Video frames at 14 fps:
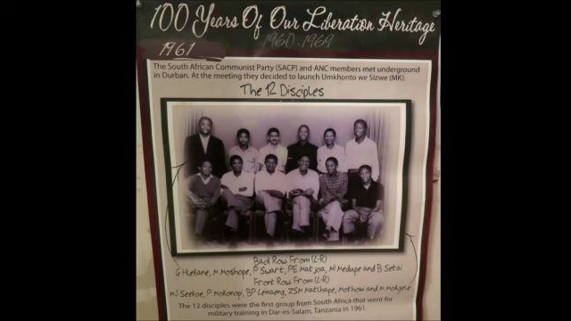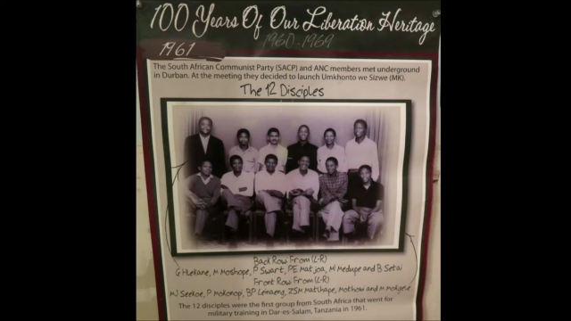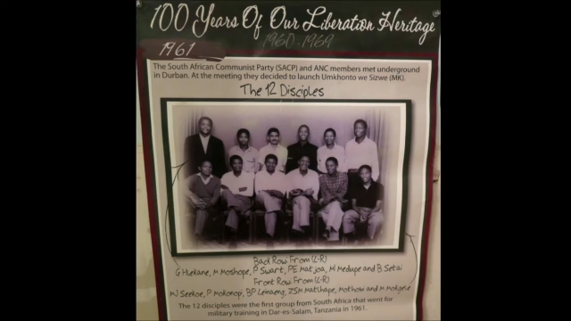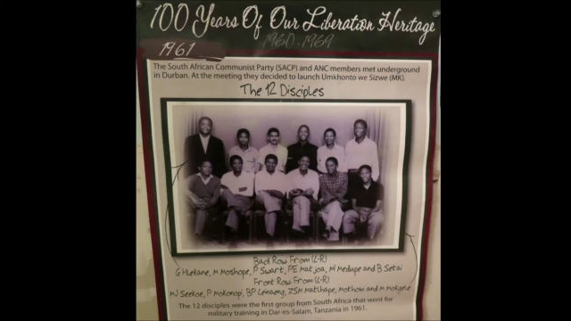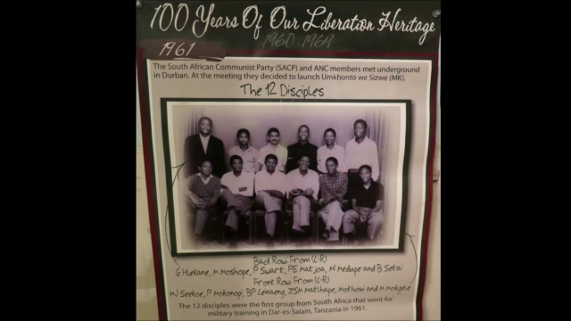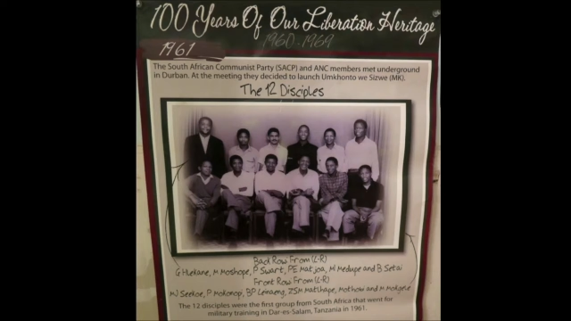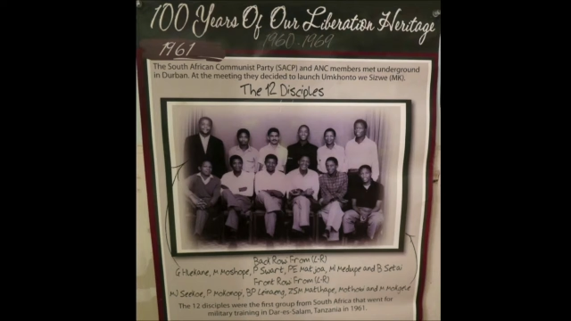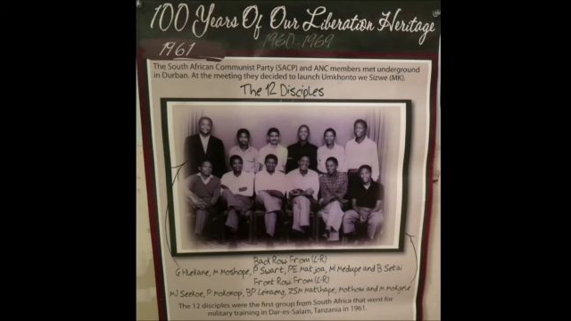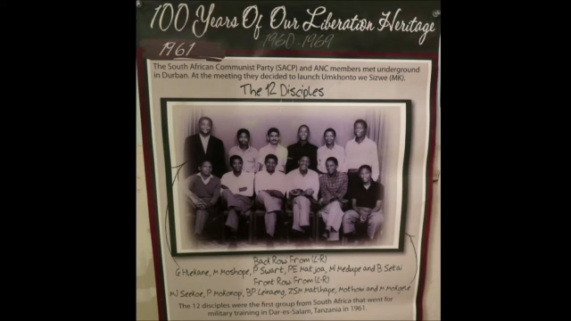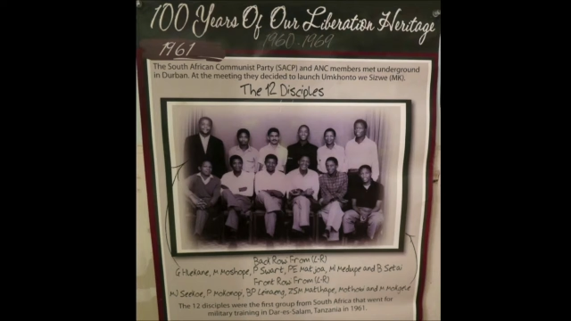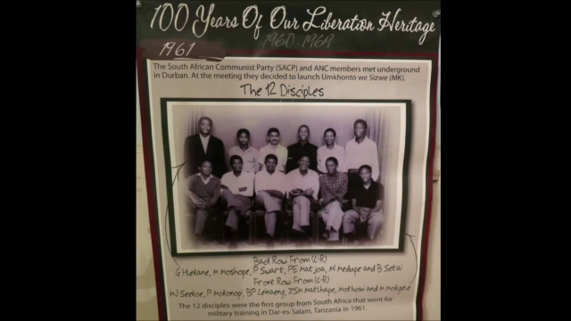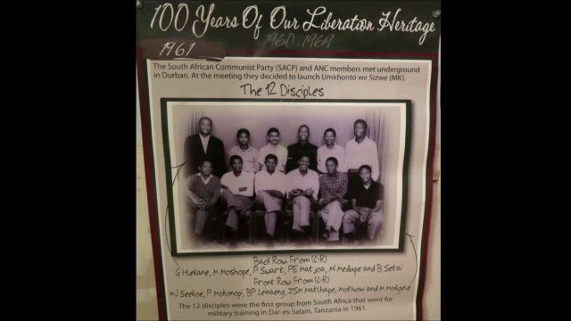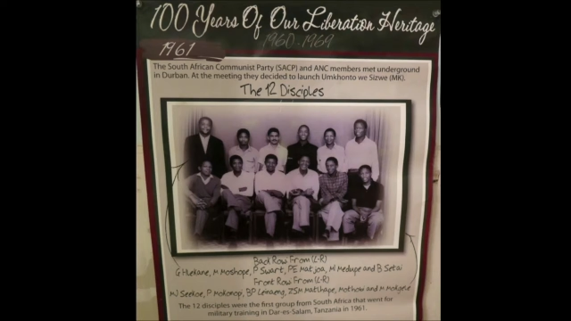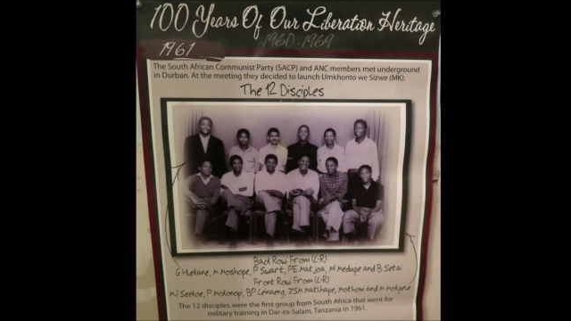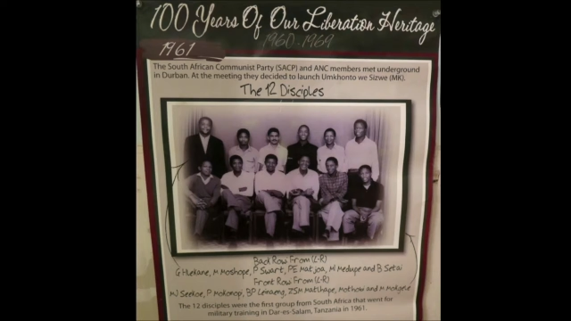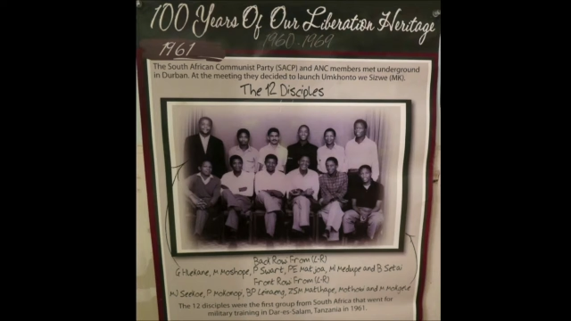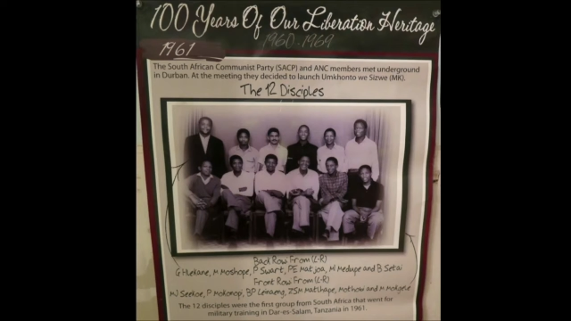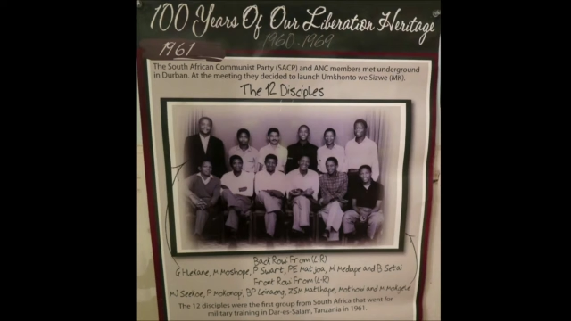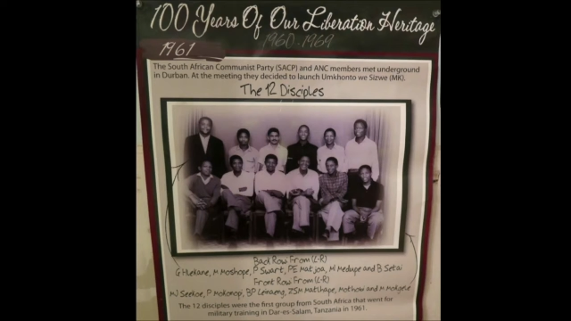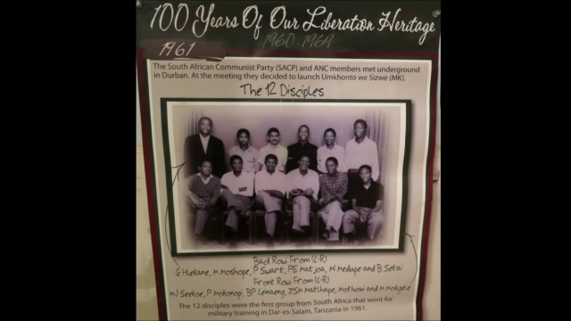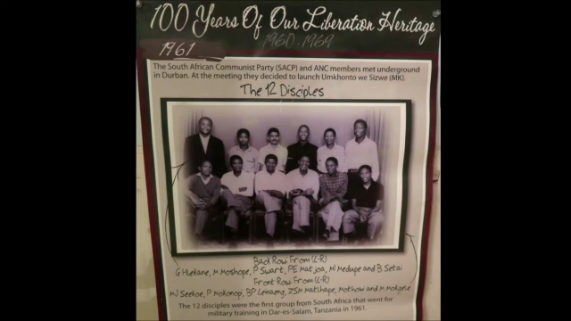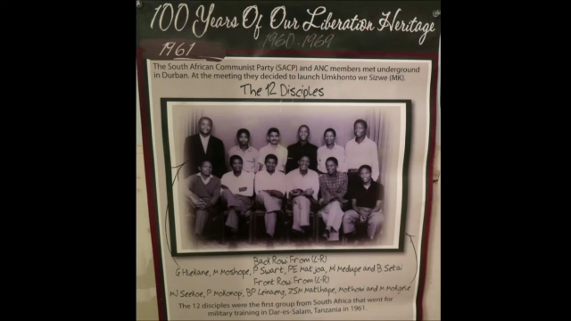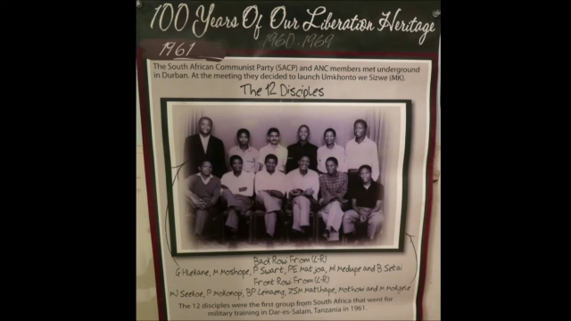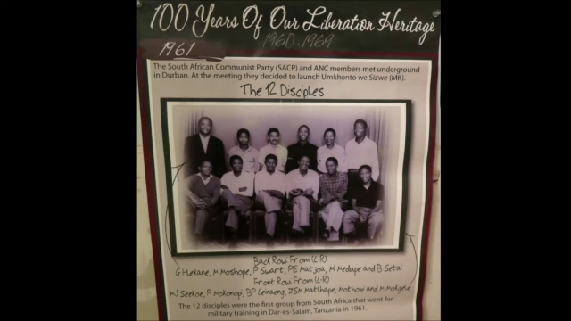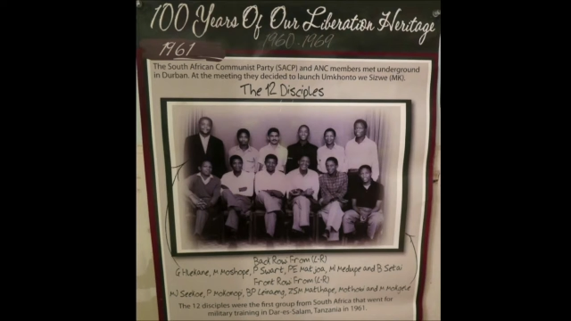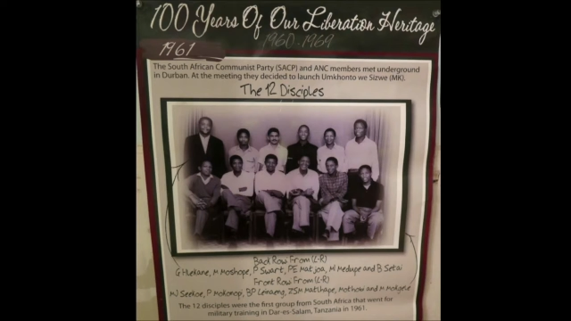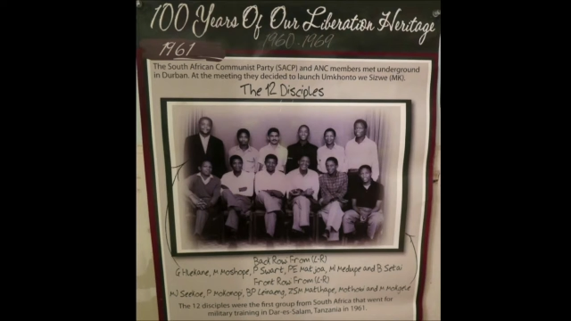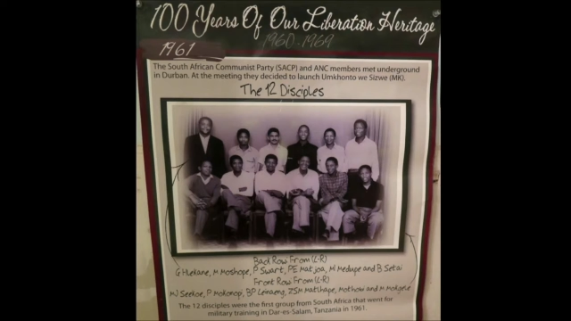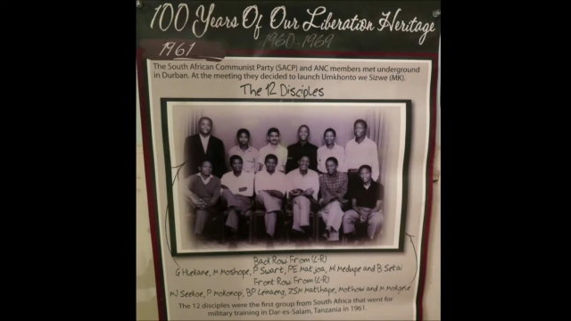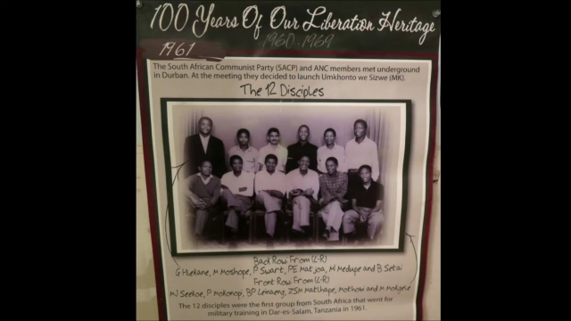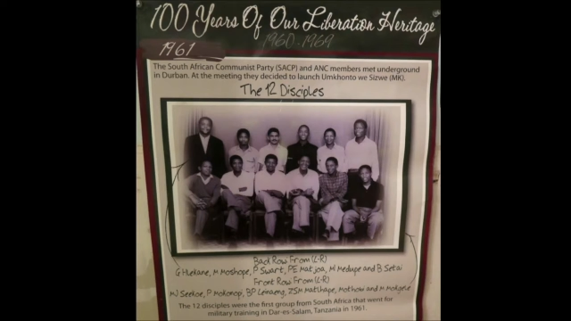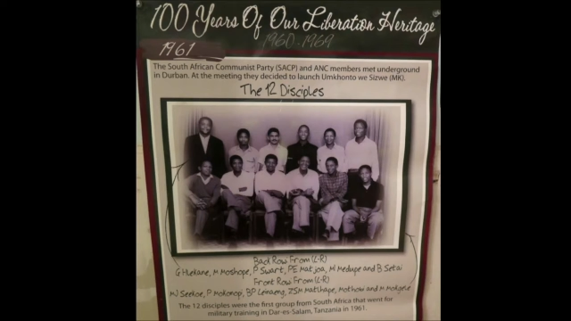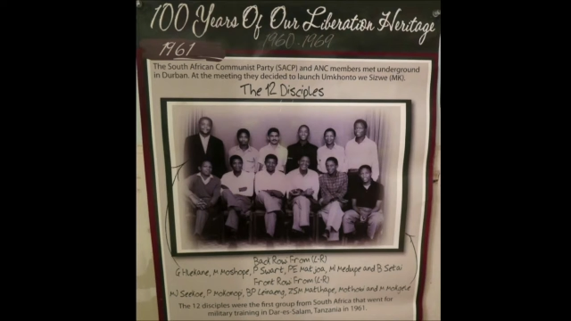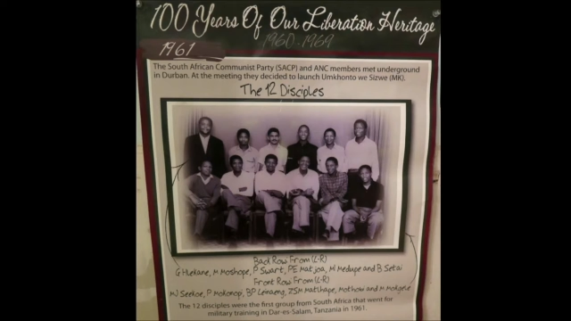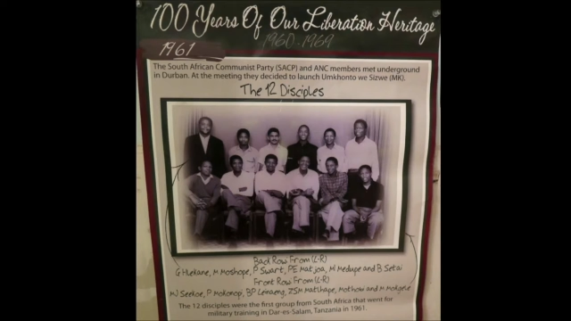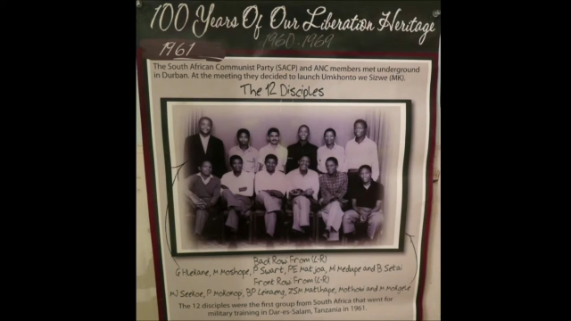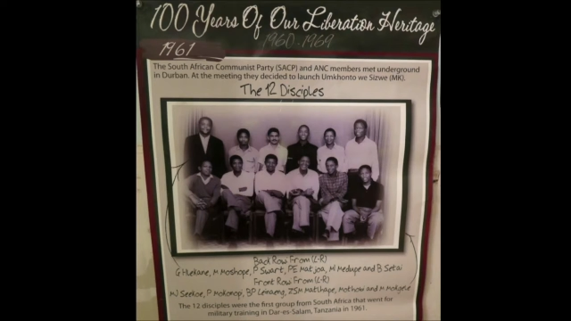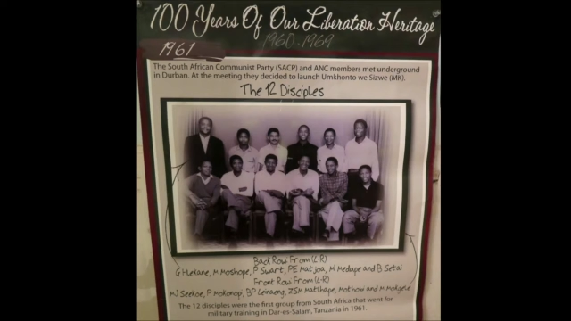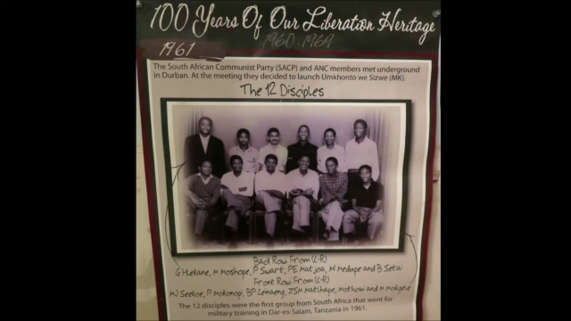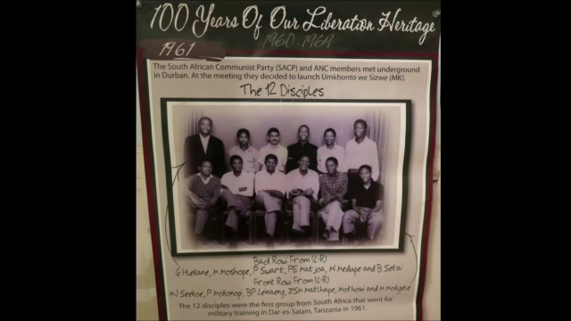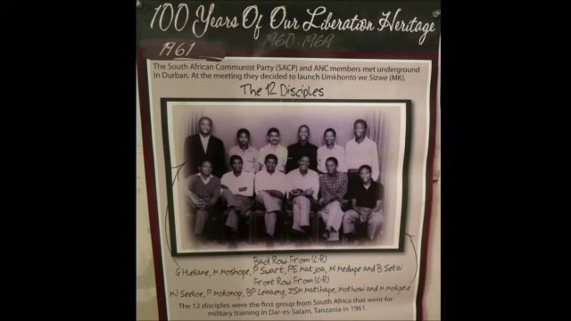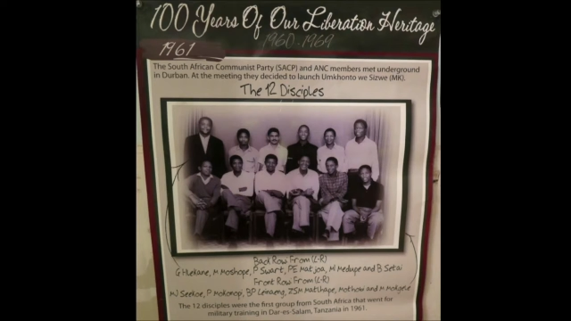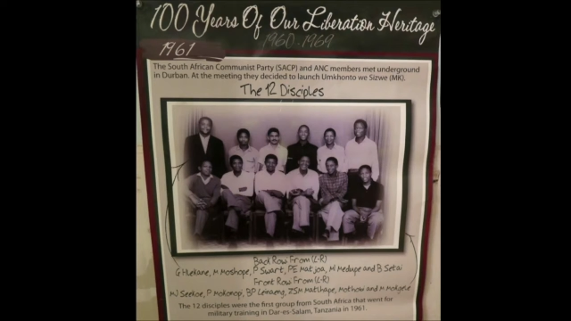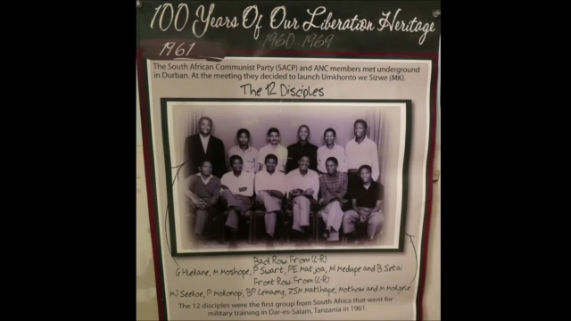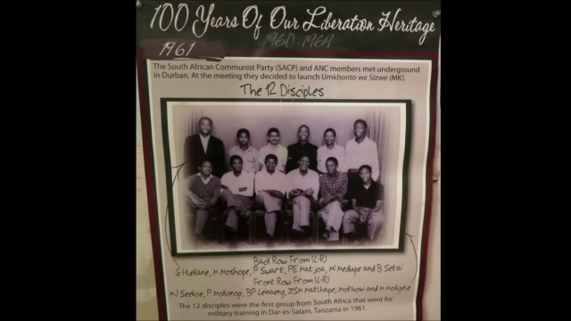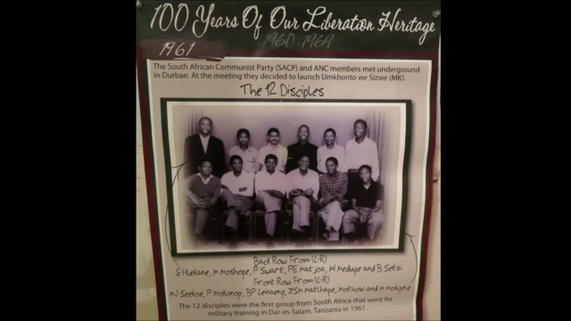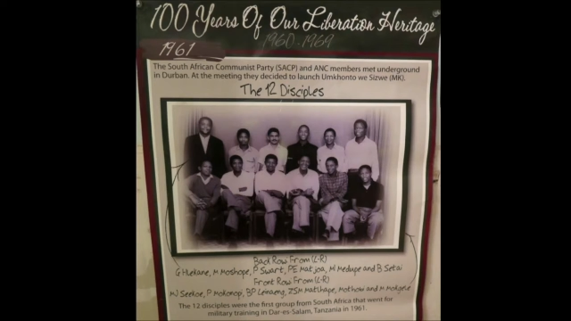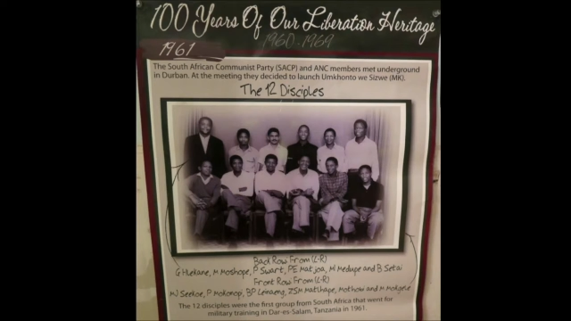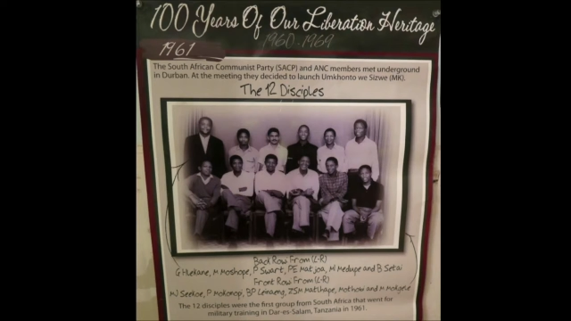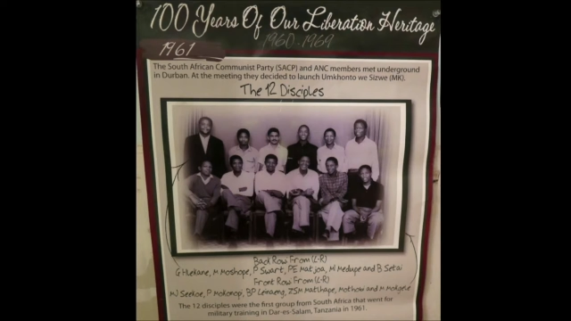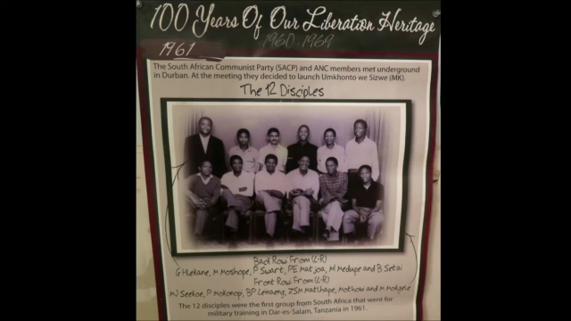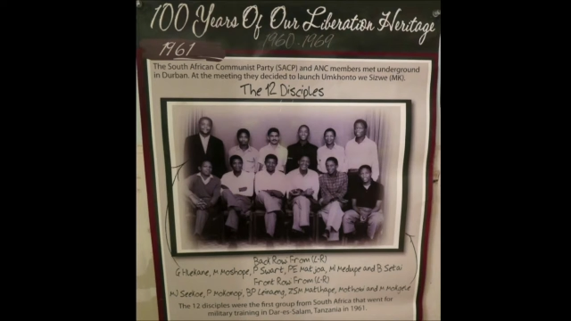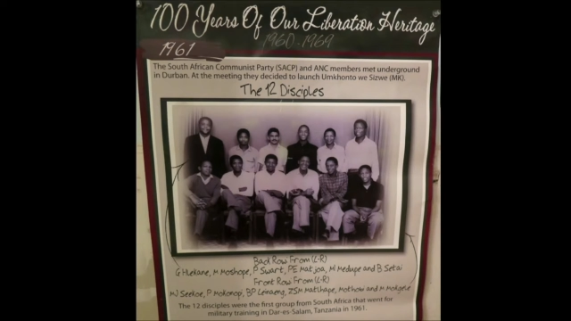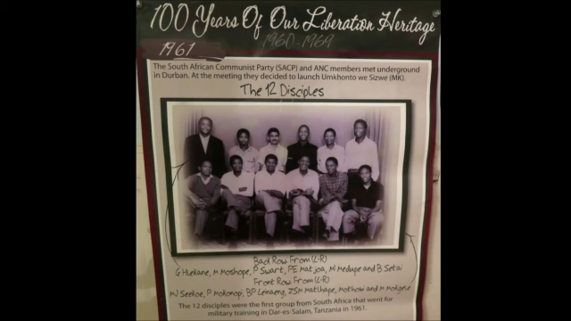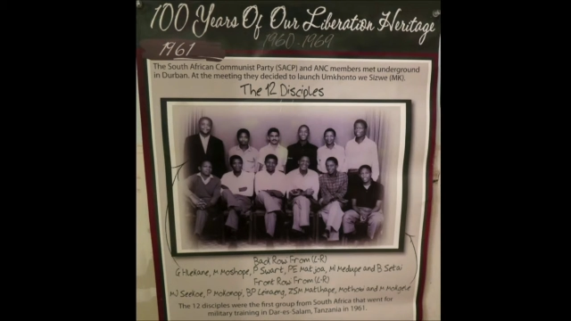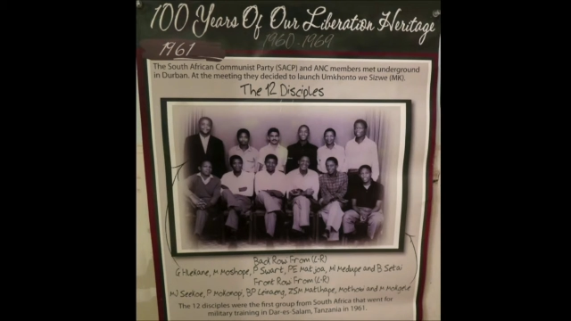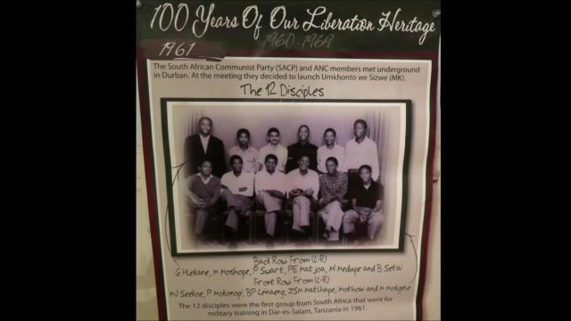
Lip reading: No face is visible, so there are no lips to read.